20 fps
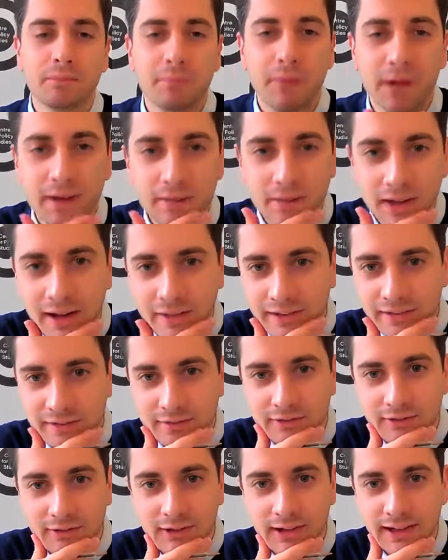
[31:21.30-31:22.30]
but I think
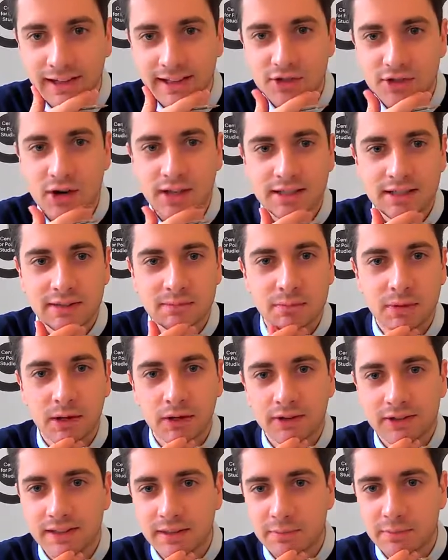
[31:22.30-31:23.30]
really interesting
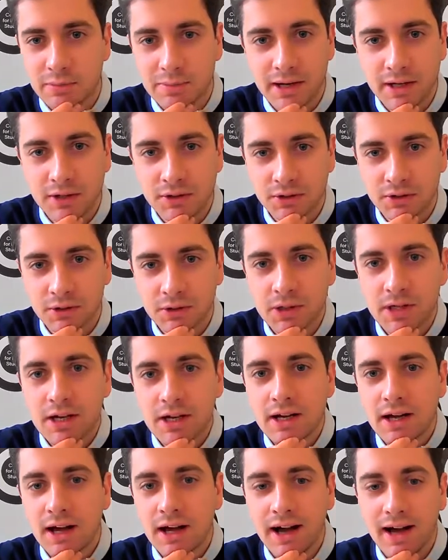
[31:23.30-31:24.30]
policy proposal
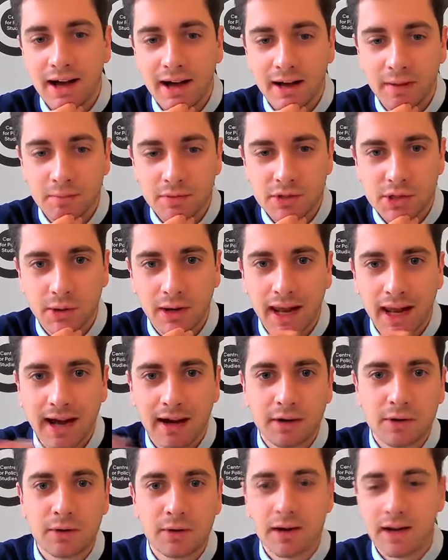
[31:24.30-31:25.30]
to
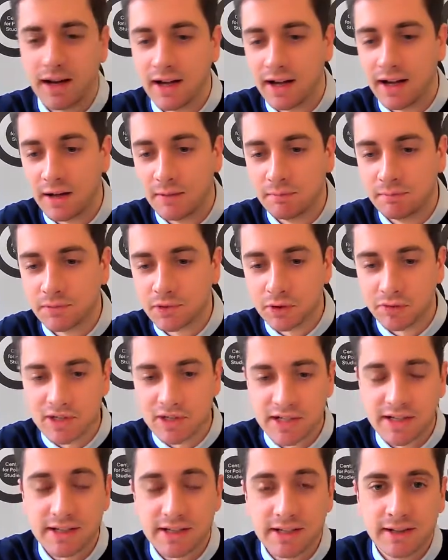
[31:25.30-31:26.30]
allow sort of
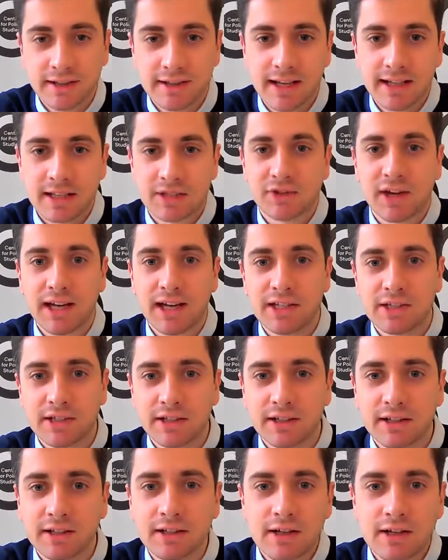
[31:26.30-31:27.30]
the
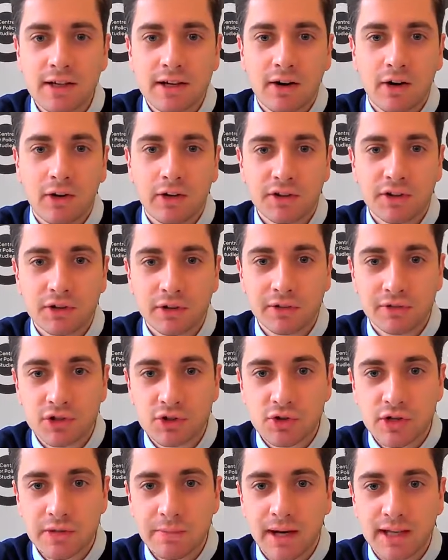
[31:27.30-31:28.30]
densification on a sort of
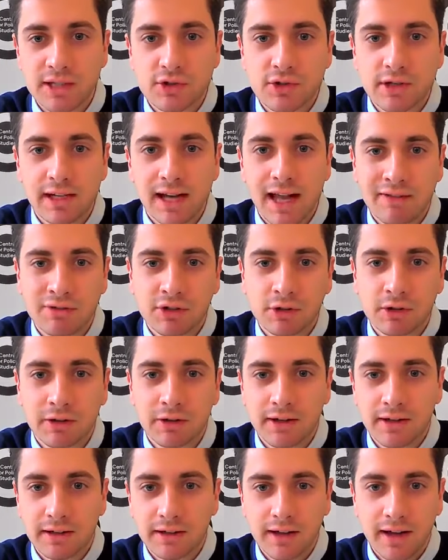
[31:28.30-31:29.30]
street by street level
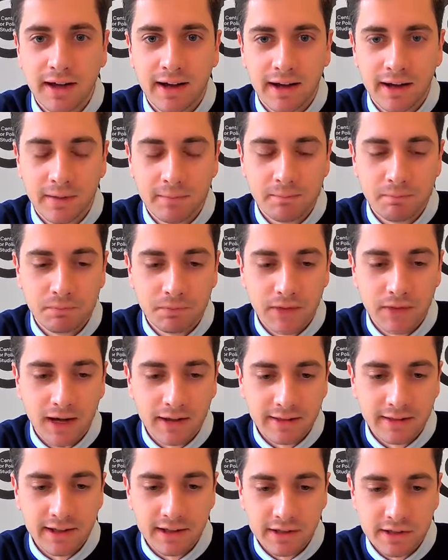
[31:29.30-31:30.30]
that
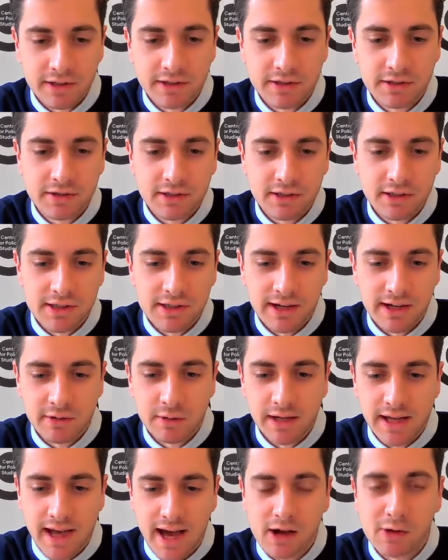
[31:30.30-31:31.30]
I think could
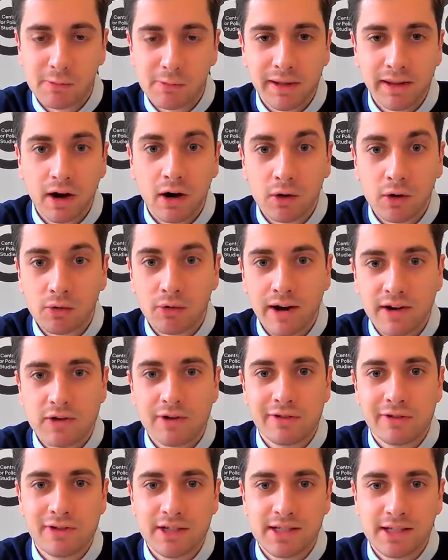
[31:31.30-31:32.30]
genuinely help in the whole
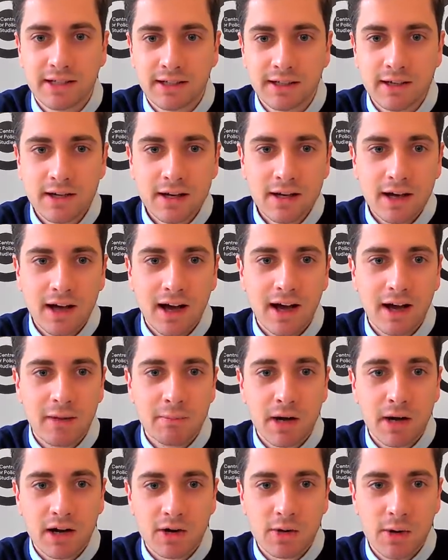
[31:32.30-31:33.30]
retrofitting
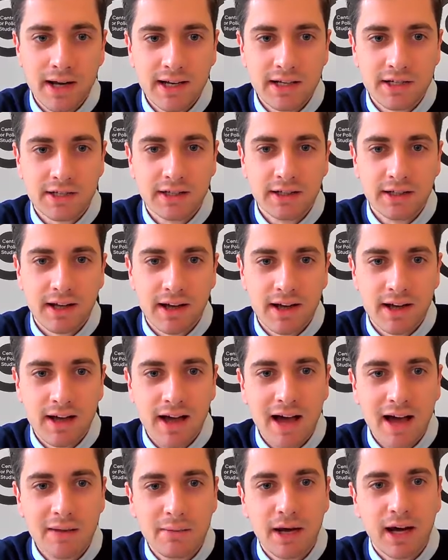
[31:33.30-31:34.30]
equation.
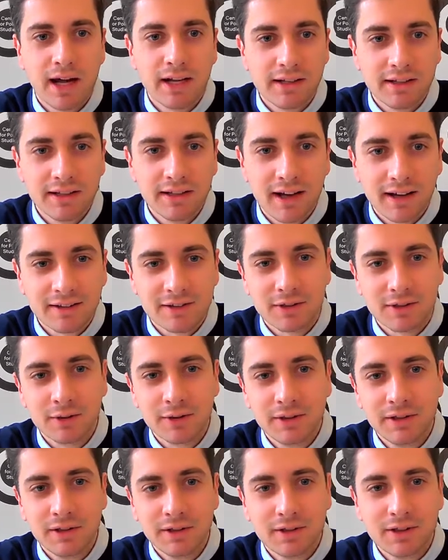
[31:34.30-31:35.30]
Emma, I saw
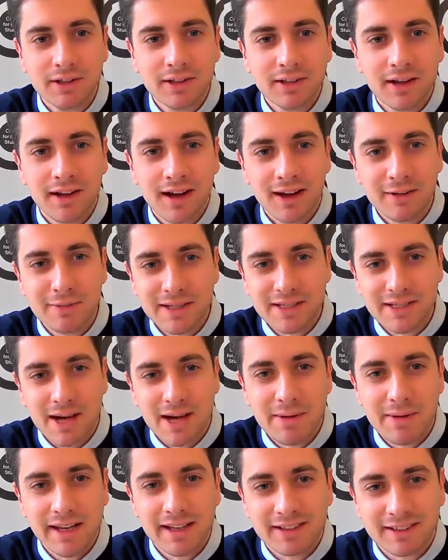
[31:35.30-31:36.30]
you hoping to
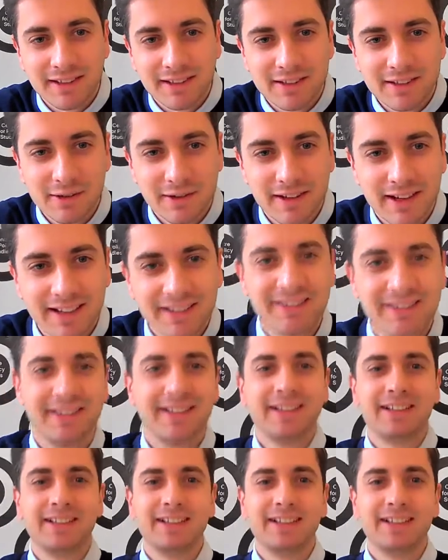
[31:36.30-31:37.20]
come in, so do you want to?